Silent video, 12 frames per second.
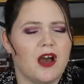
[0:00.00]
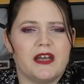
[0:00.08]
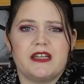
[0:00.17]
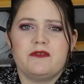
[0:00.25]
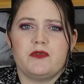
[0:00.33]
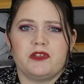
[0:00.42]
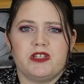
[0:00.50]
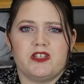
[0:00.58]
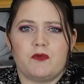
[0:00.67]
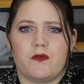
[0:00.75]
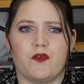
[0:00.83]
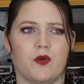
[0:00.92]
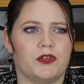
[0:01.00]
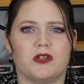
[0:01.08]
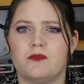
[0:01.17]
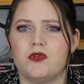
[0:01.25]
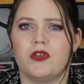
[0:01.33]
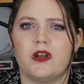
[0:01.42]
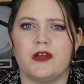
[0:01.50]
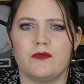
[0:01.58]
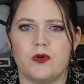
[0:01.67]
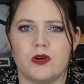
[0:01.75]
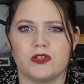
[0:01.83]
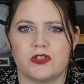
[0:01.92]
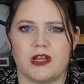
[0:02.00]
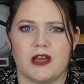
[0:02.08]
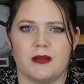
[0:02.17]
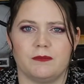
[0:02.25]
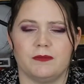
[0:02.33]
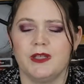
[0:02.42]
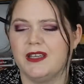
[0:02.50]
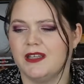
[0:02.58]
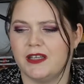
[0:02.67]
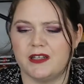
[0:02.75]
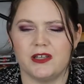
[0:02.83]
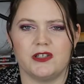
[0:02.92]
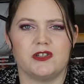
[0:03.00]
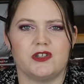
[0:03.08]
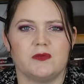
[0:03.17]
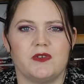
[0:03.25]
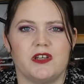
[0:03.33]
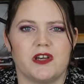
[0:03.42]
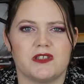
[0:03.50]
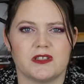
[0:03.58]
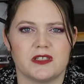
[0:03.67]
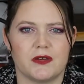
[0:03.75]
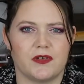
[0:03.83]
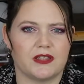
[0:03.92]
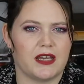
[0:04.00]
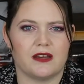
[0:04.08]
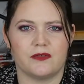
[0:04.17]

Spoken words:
I didn't want this before, but the more that I've watched YouTube videos and stuff like that,